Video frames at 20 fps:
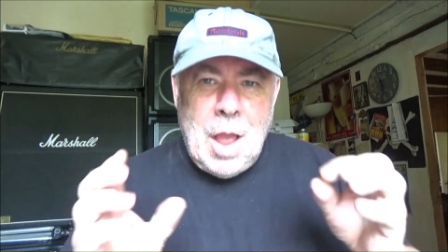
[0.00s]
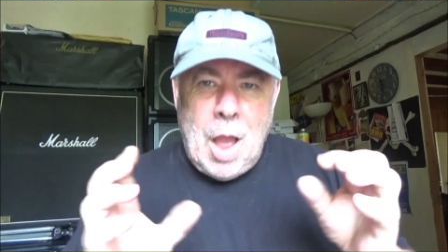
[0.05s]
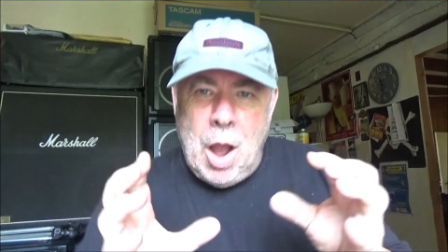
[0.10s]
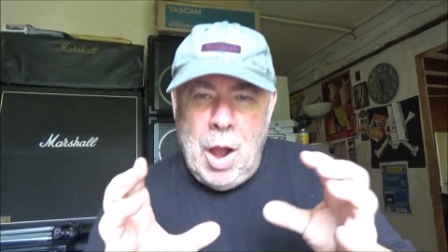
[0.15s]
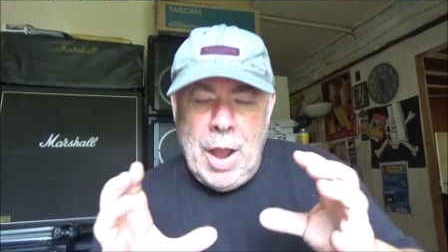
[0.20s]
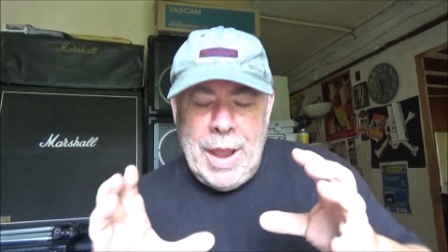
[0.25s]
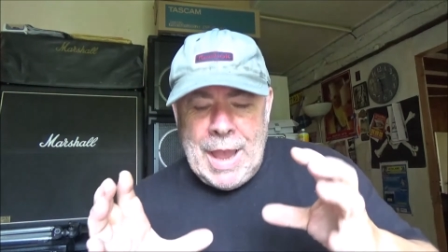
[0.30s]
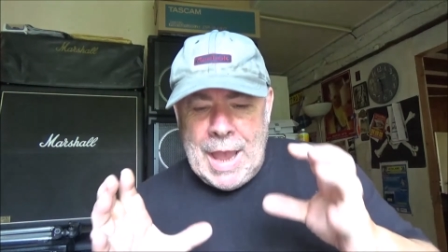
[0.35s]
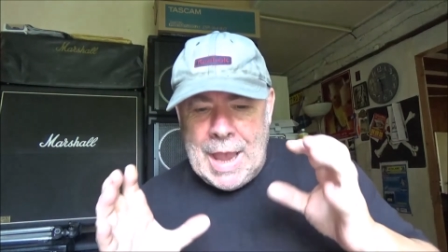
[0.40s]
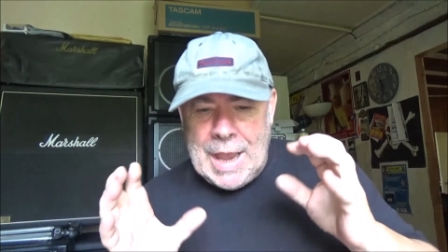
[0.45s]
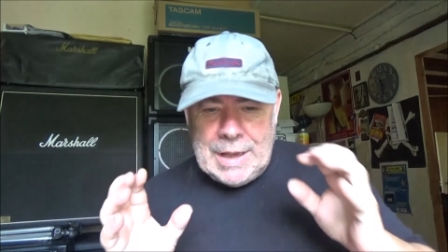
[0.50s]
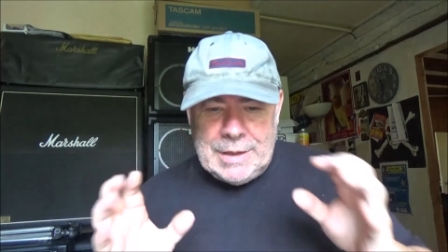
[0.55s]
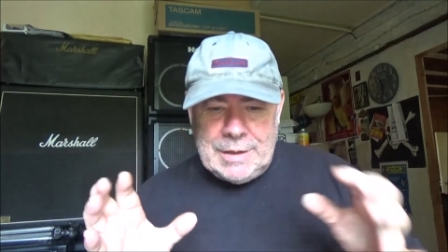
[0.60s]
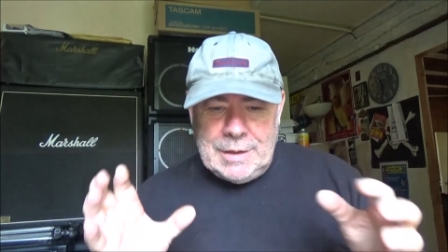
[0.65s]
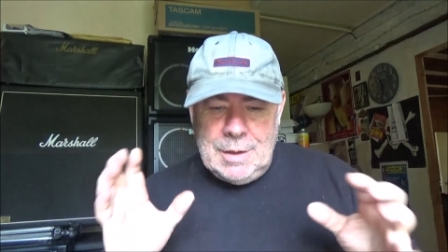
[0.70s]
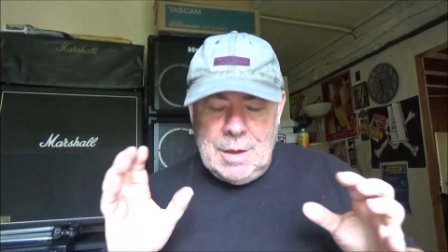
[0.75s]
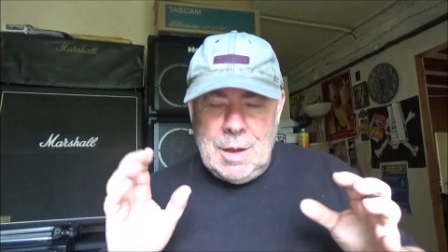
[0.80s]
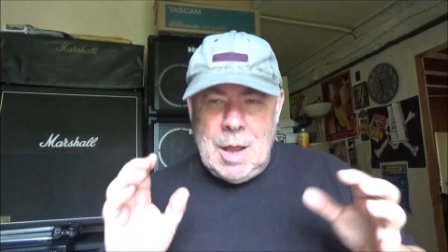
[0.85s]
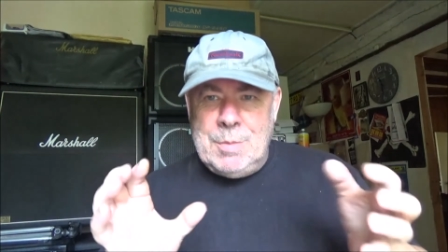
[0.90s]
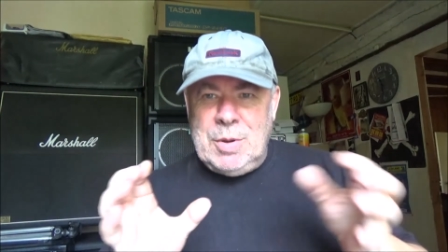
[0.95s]
I had
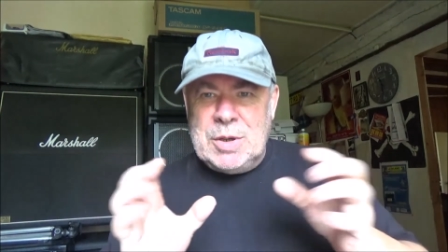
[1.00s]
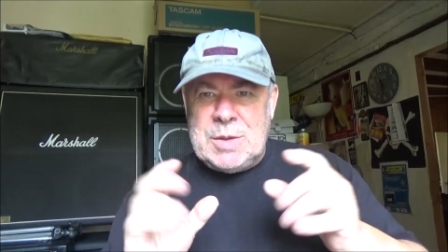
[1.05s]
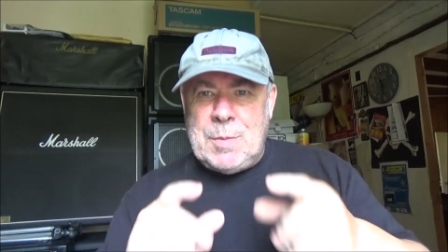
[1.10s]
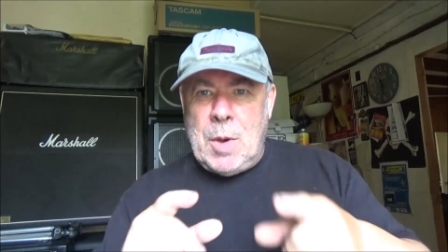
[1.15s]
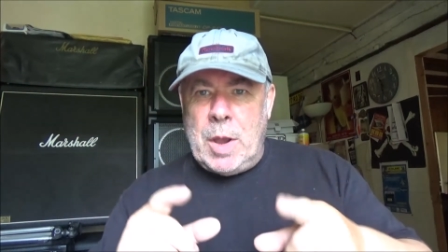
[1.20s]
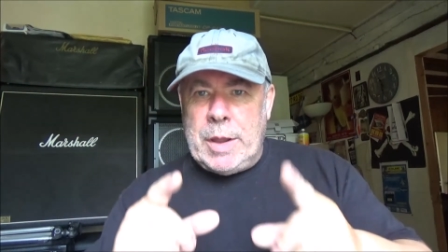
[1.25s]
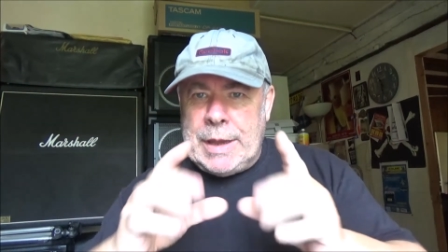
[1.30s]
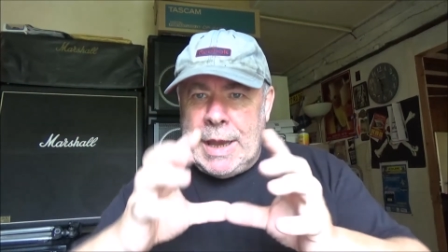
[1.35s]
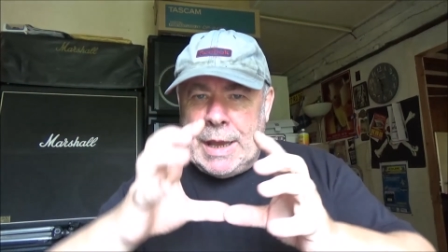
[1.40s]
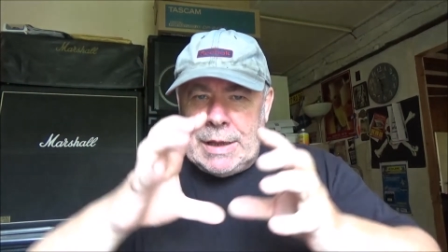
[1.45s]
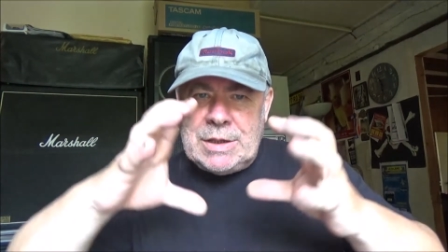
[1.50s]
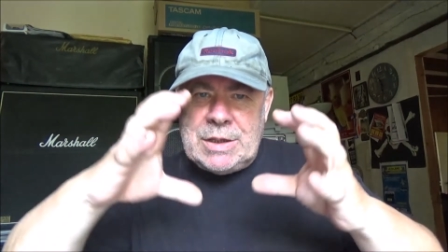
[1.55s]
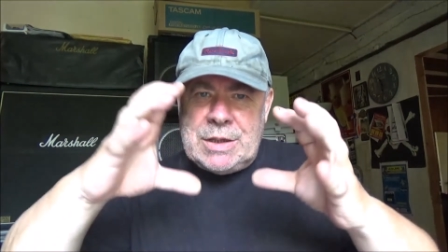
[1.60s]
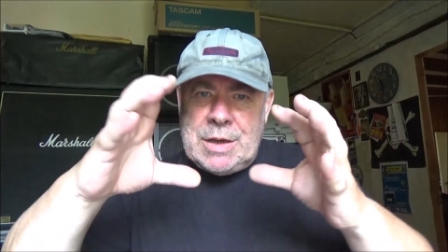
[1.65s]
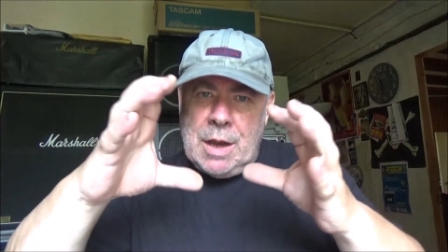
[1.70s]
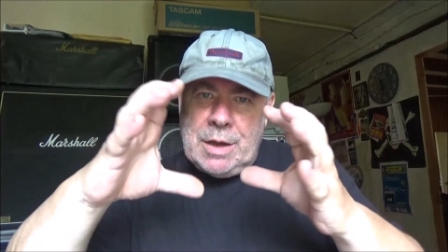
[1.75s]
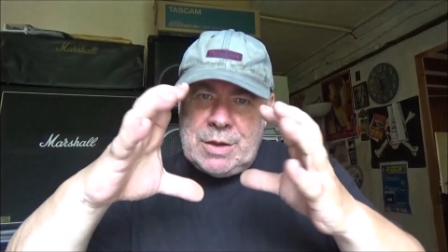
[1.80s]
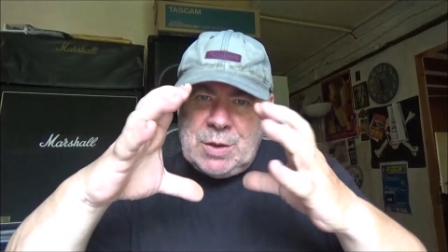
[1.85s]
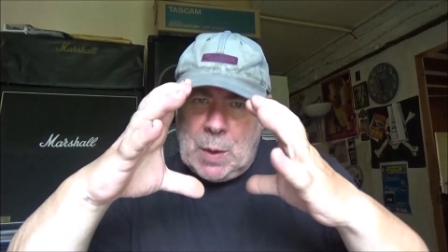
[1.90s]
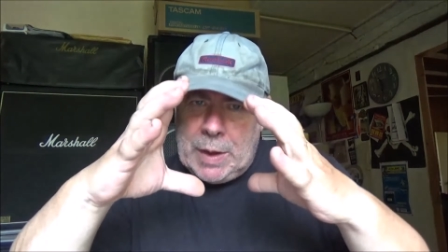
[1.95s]
a push bike, had
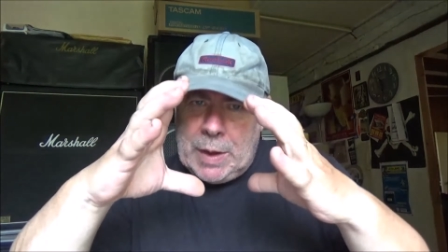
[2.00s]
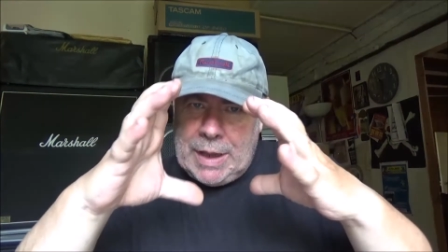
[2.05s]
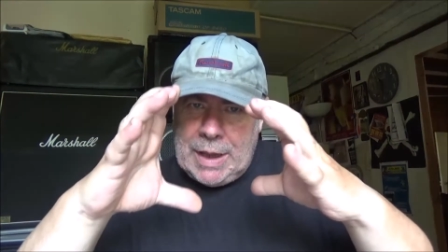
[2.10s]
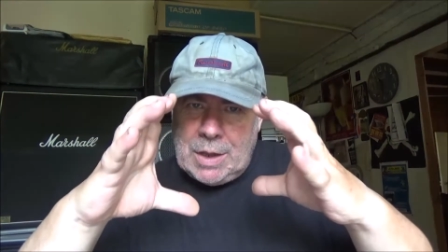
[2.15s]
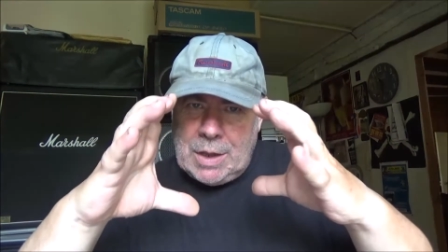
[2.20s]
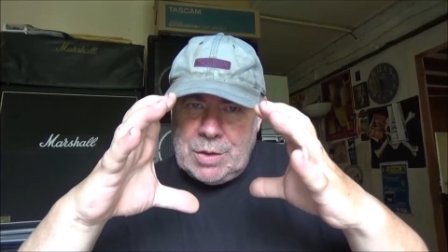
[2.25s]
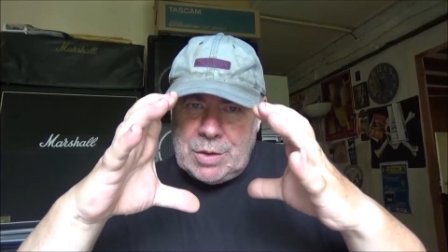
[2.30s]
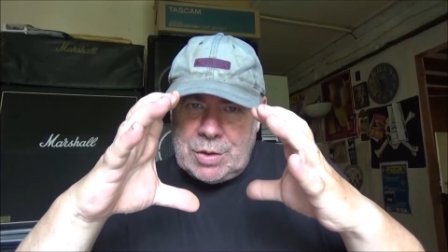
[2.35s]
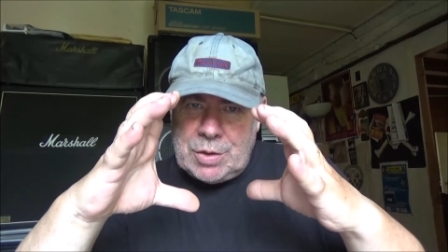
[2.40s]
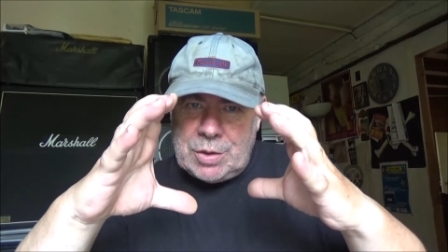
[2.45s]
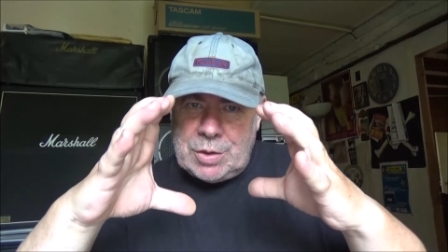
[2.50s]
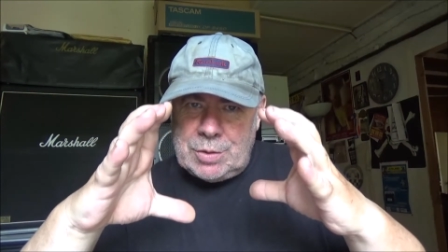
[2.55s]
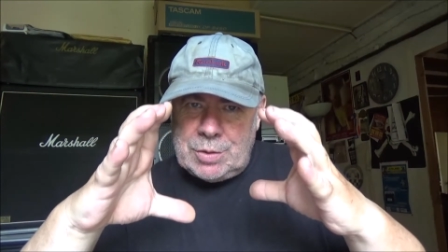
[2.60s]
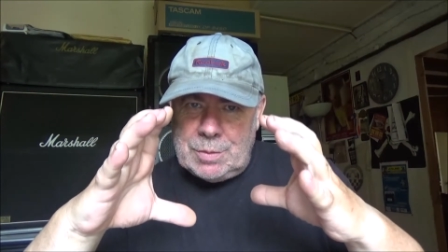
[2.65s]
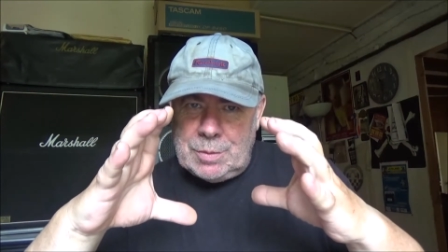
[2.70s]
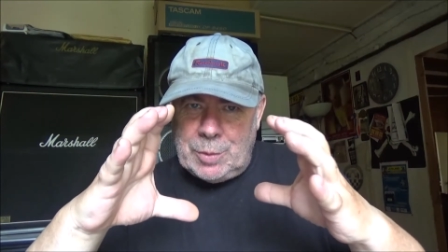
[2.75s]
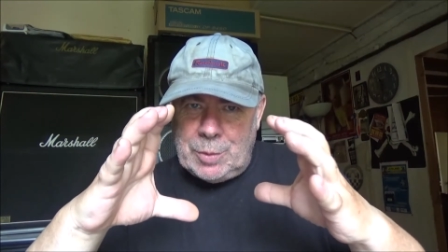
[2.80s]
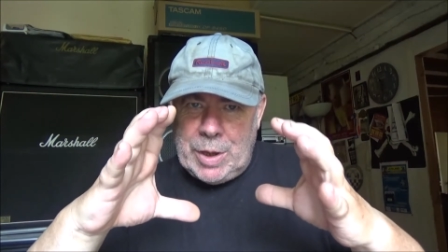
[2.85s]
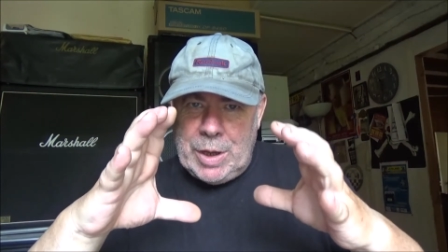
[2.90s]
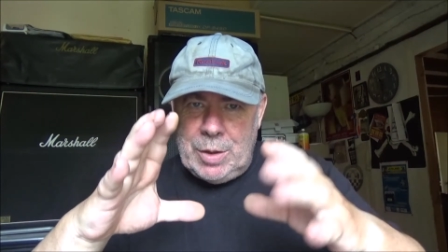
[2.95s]
20-inch
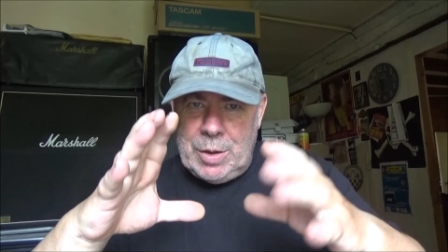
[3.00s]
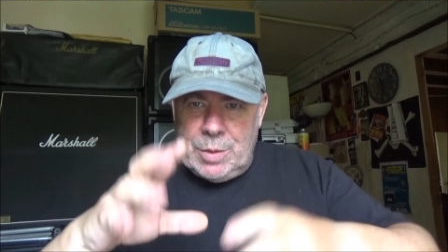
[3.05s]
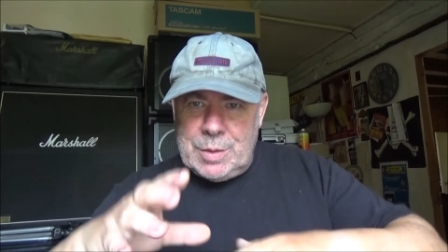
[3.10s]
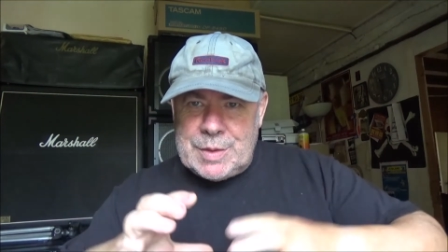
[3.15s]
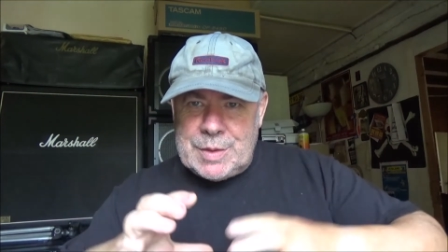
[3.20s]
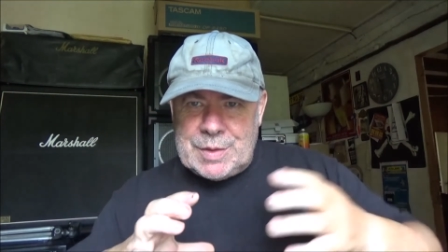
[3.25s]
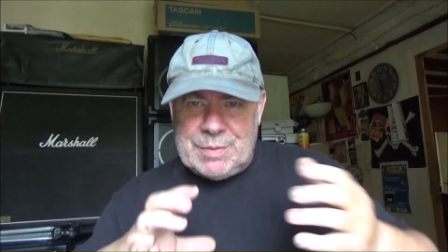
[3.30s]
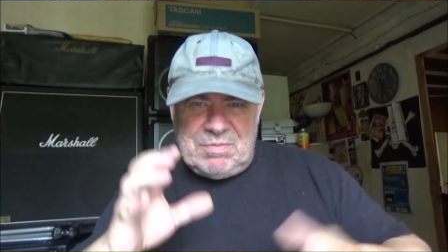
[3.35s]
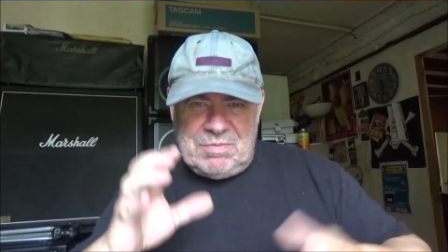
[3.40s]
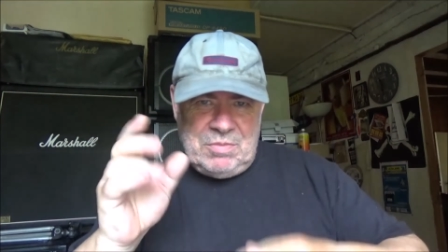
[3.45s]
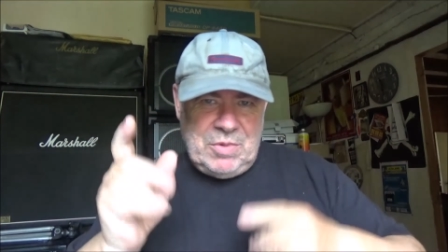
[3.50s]
wheels,